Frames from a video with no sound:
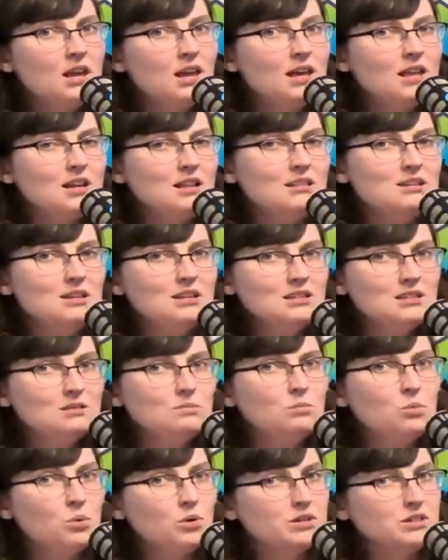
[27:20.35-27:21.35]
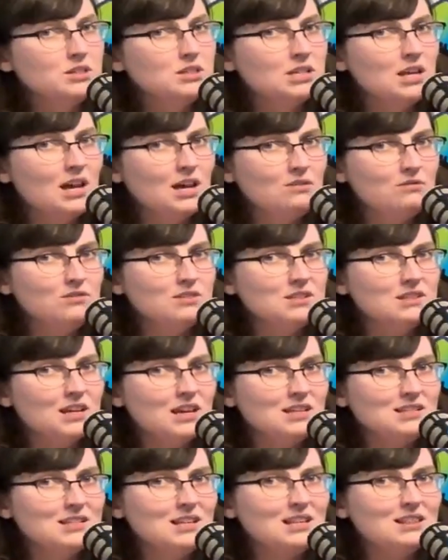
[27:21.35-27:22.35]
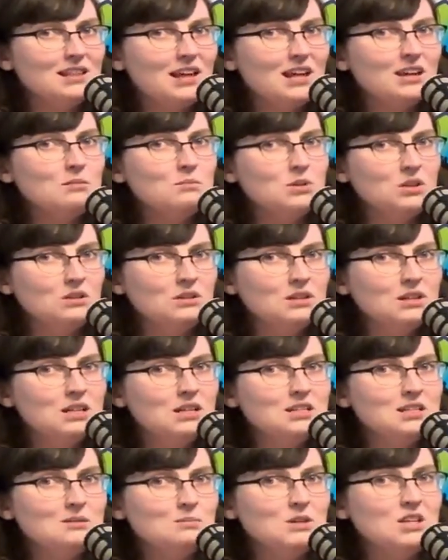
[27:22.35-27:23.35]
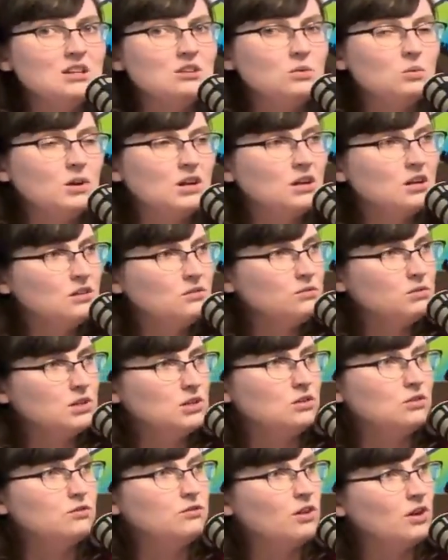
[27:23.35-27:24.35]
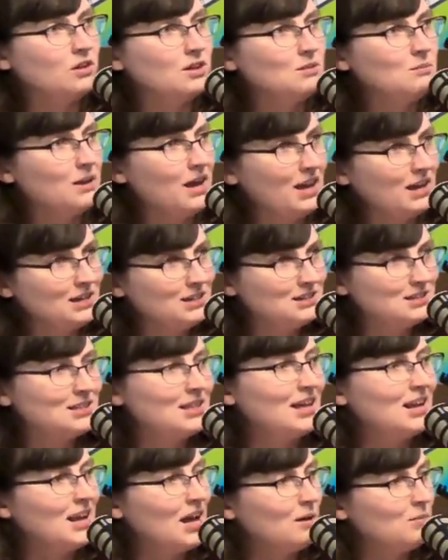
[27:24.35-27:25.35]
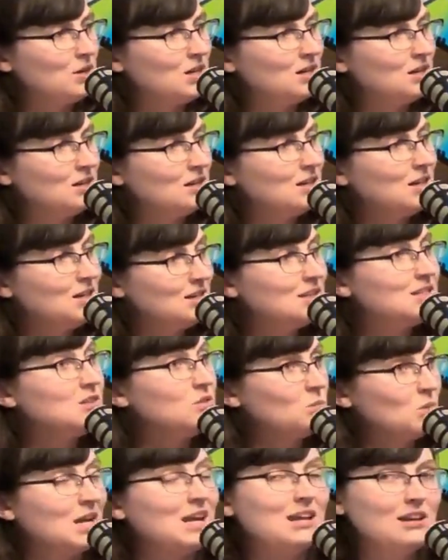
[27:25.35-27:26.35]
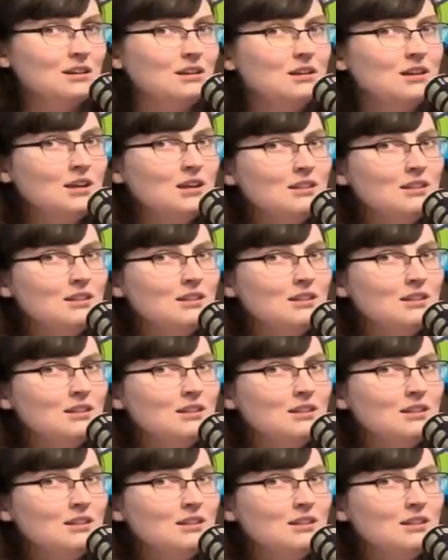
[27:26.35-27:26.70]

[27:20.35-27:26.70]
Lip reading: And I think it's important to emphasize that ability to be aware of when you're falling back into that habit is a win.